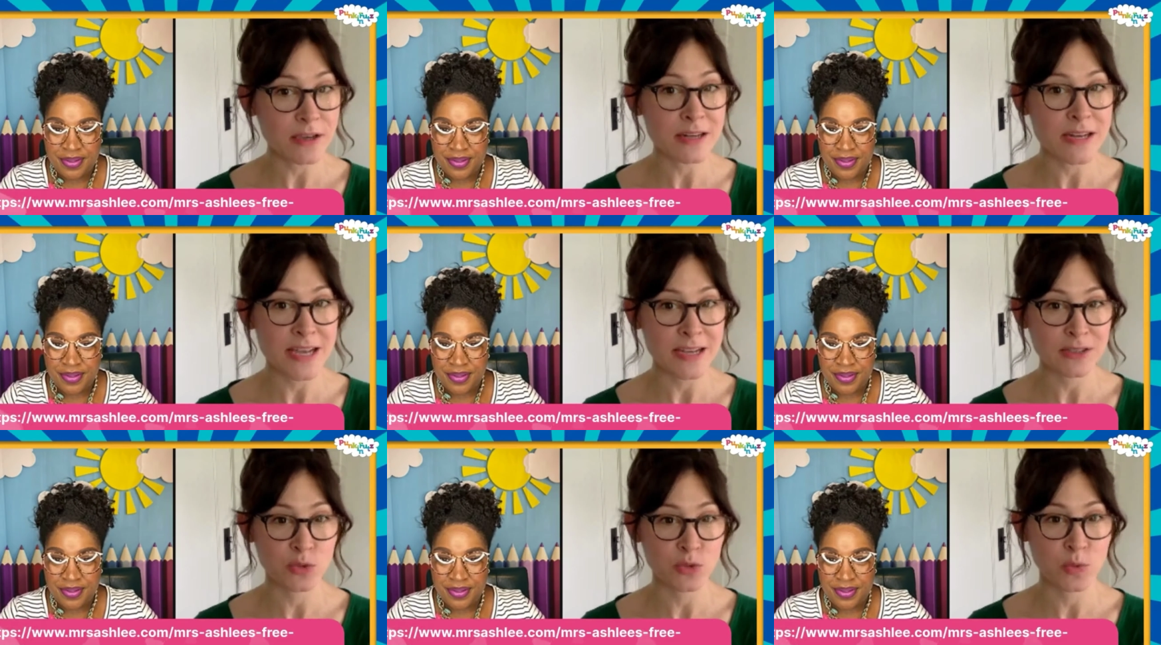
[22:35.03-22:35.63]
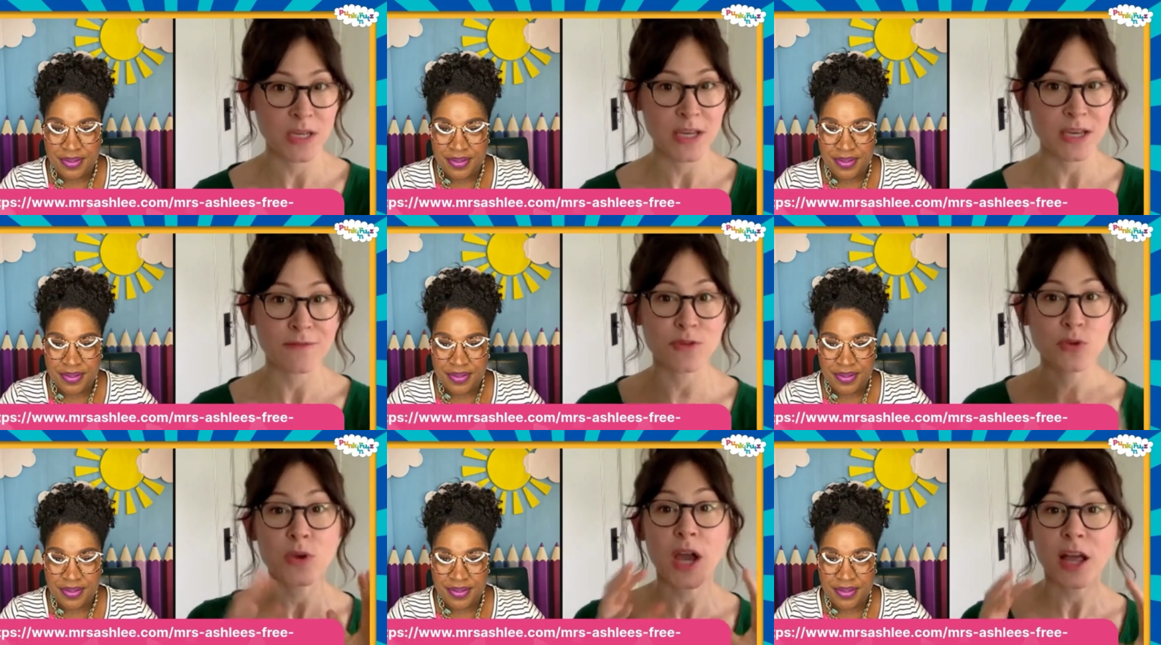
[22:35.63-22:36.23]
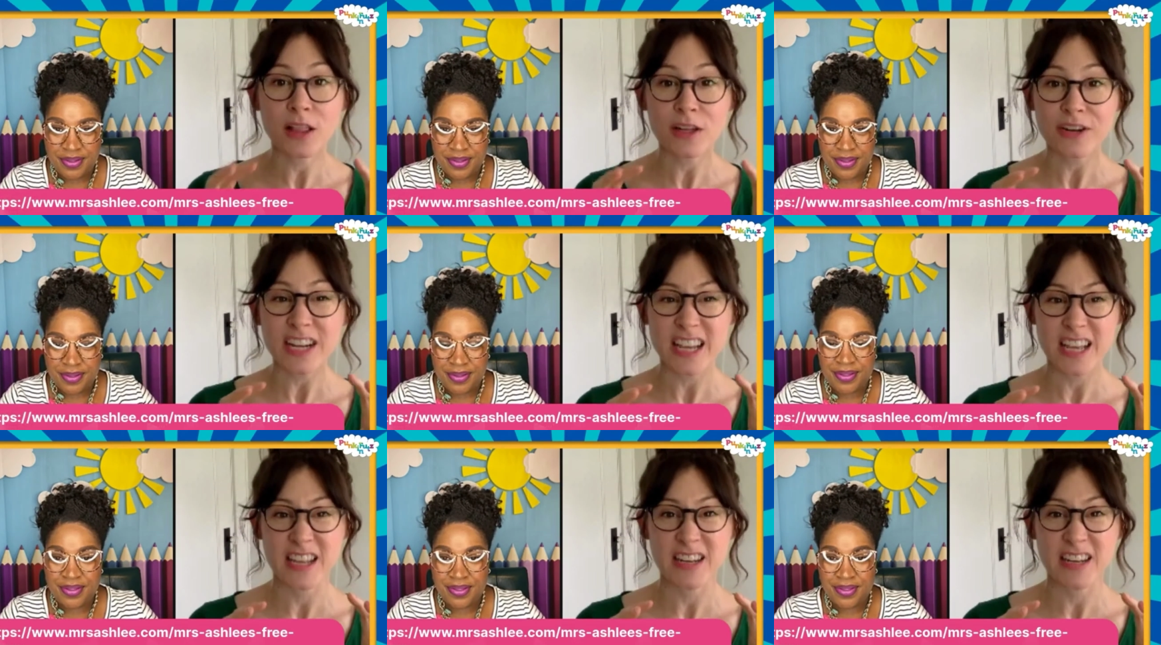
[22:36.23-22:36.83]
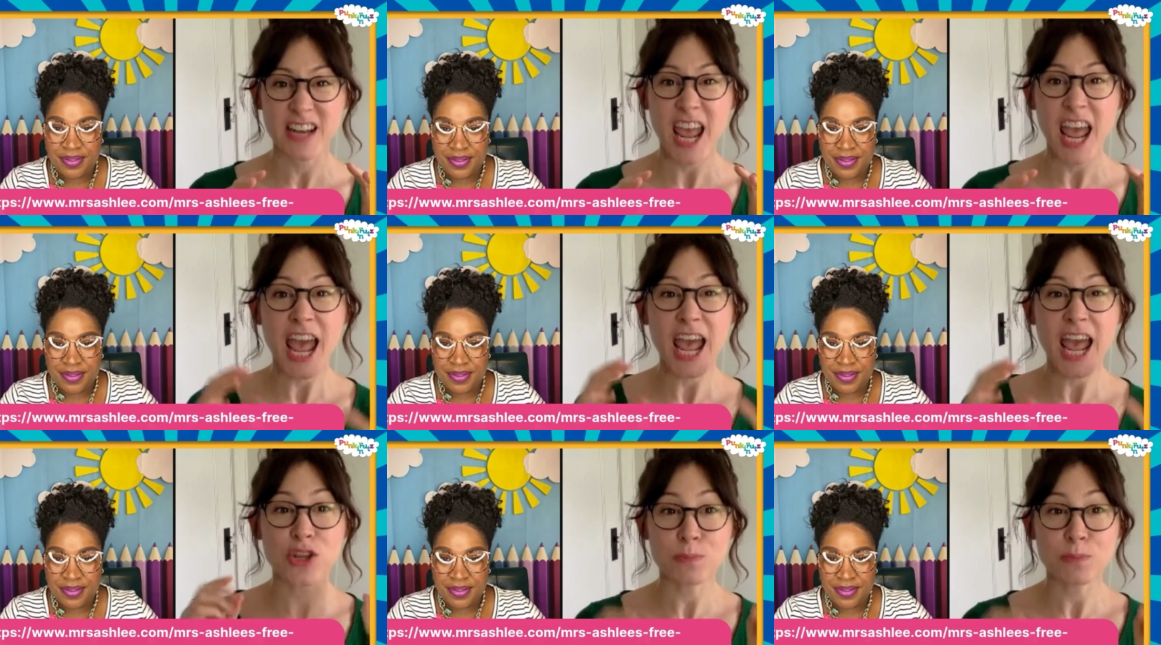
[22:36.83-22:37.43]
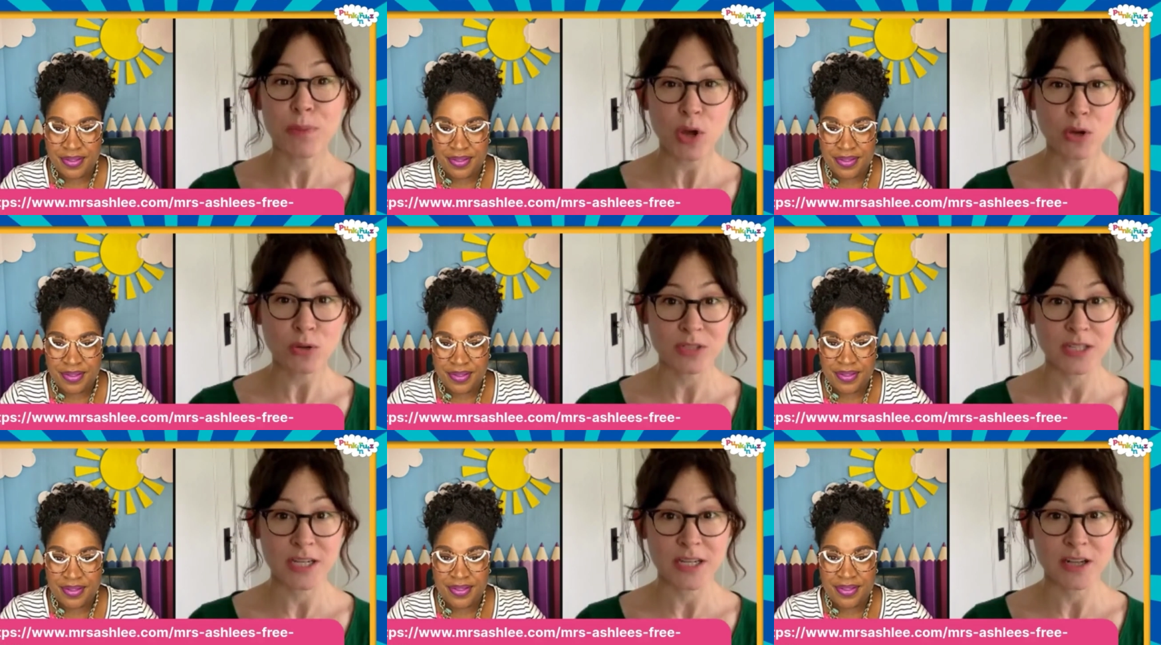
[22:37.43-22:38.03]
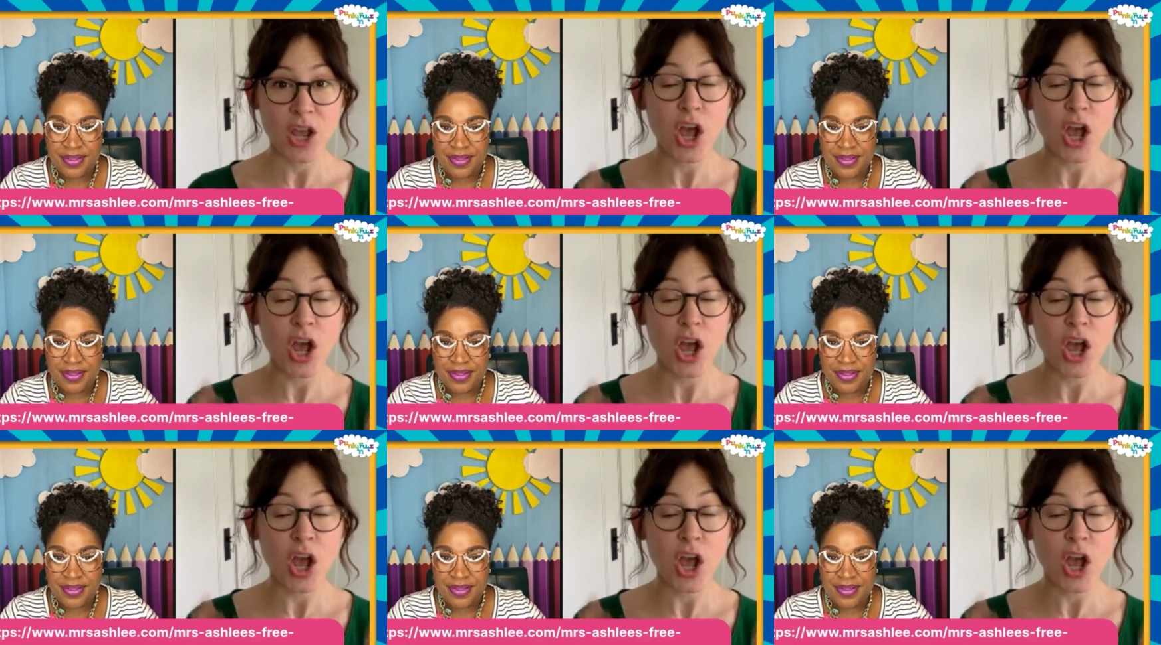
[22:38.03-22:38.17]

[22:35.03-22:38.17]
Speaker 1: next week, if you color it in and you post it